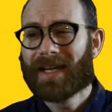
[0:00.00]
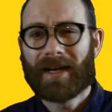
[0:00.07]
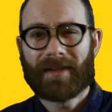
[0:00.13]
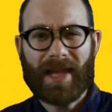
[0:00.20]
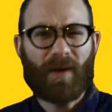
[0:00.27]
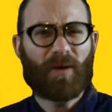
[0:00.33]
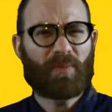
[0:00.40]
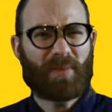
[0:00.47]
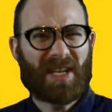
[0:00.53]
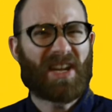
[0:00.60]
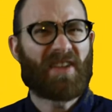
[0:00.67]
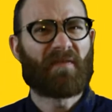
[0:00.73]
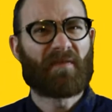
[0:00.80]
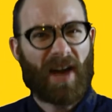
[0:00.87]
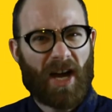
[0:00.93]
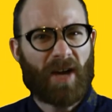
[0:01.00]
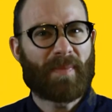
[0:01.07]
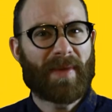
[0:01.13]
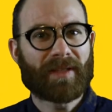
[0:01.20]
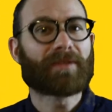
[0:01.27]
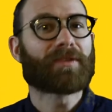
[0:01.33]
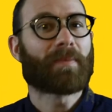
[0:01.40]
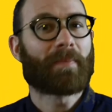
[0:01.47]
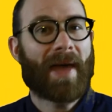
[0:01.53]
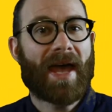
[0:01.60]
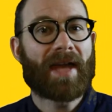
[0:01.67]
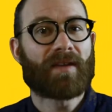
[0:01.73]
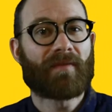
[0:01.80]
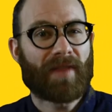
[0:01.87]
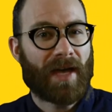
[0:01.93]
and that would be an environmental
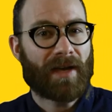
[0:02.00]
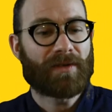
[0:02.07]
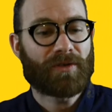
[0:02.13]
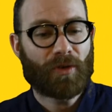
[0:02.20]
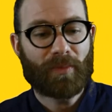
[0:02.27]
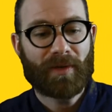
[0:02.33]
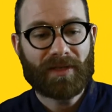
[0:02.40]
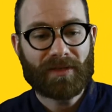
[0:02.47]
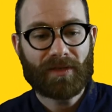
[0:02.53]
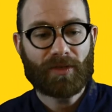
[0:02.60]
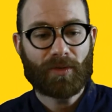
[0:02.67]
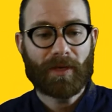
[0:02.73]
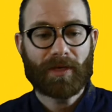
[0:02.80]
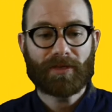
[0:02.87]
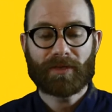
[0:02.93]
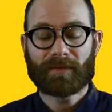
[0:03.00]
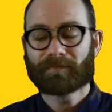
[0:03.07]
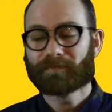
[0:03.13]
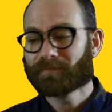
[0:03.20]
demand of that interpreting situation.